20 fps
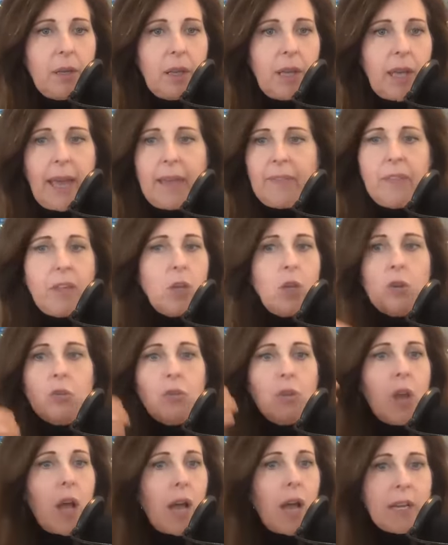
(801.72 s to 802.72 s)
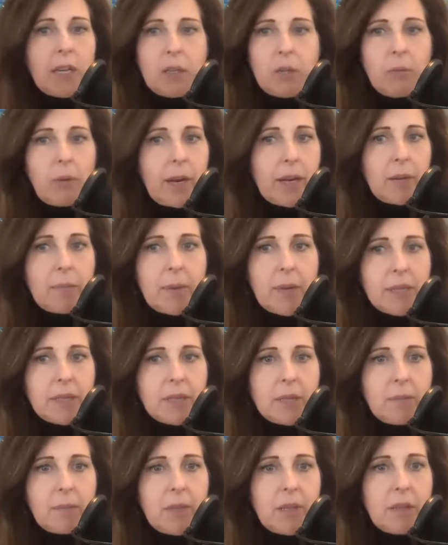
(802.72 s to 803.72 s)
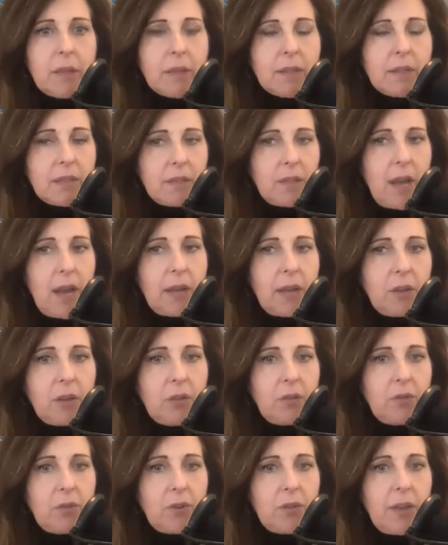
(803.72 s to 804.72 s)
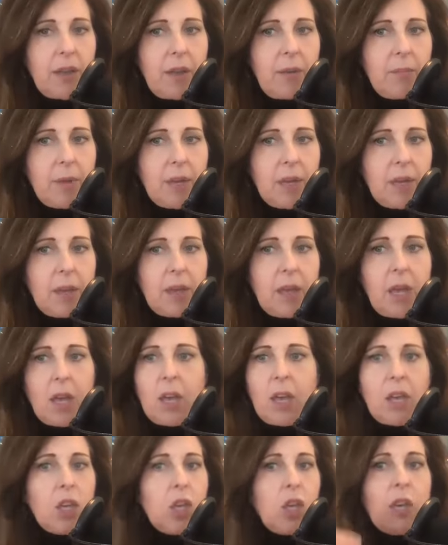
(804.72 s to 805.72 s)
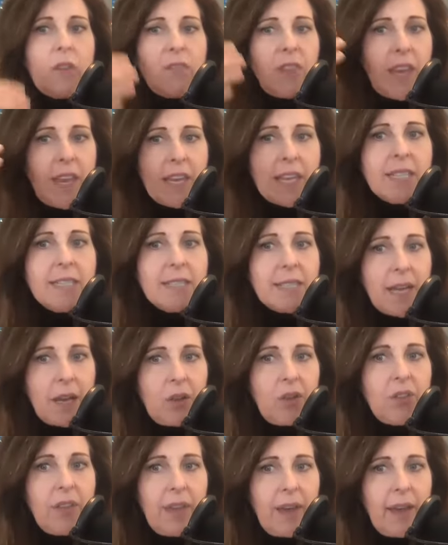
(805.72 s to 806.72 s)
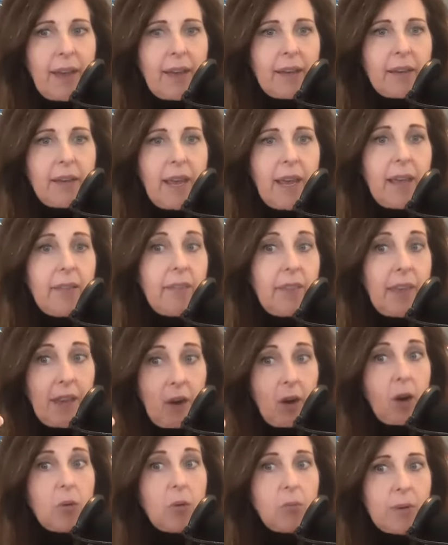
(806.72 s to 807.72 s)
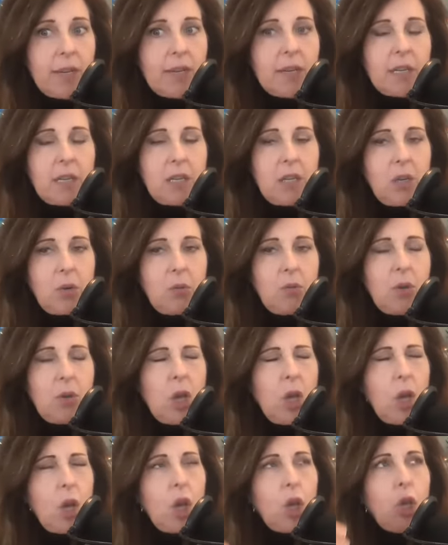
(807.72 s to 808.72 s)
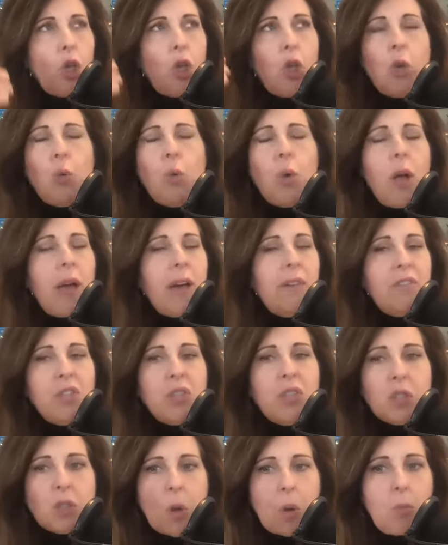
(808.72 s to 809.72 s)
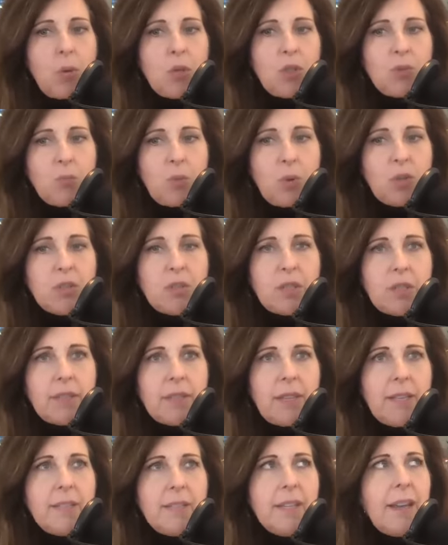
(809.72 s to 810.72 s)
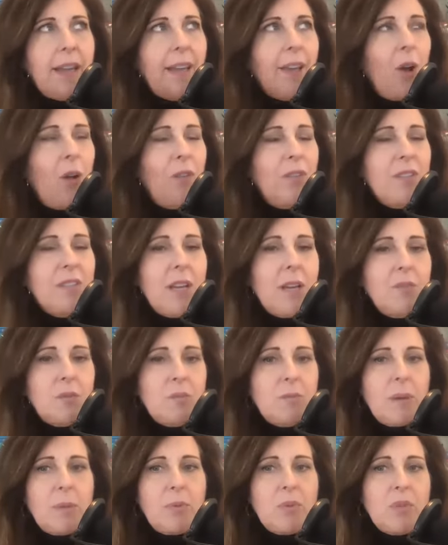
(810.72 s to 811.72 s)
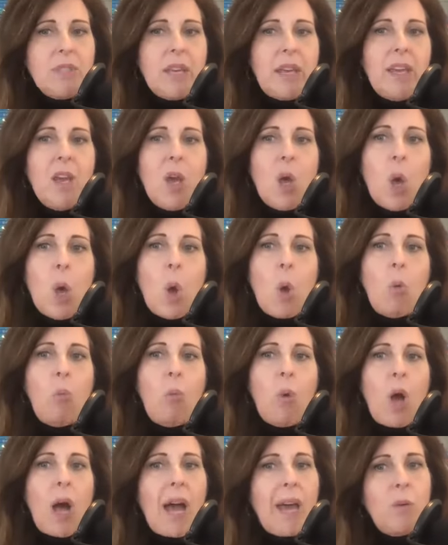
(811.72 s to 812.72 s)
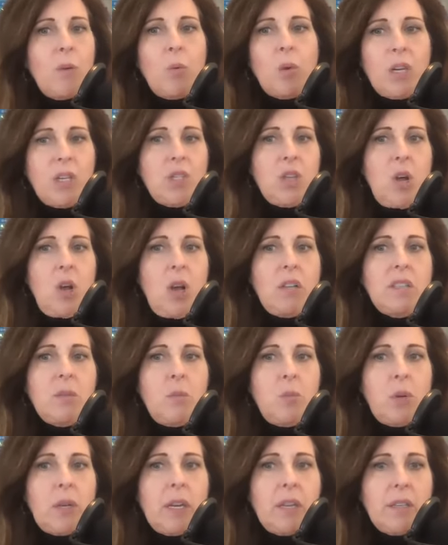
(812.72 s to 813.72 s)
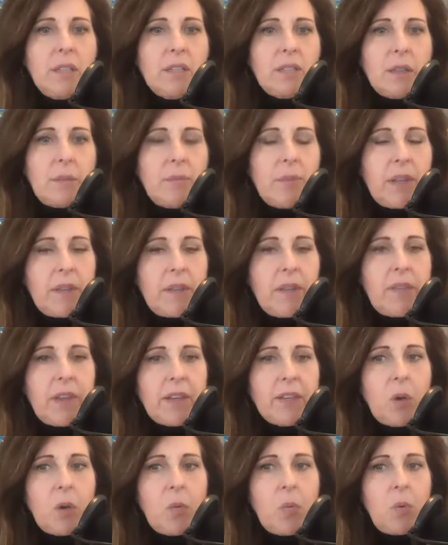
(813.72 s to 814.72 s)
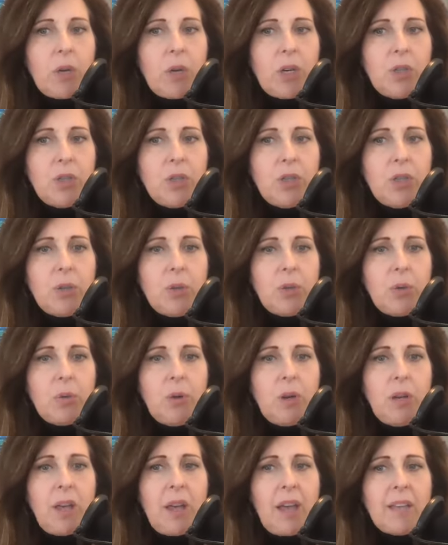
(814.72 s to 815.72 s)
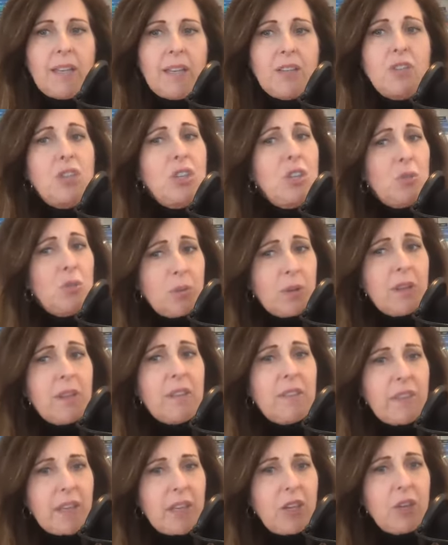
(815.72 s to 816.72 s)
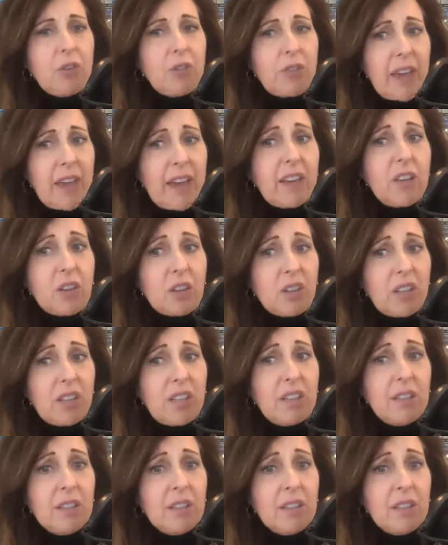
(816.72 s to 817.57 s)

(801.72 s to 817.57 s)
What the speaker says: and that you're not going to recommend something that's not good for them, if they can tell that and they are reading you, you will have so much more success. And I oftentimes, when people say, well, I don't want to talk someone into something that they don't want to do, I say, do you really think you're that good?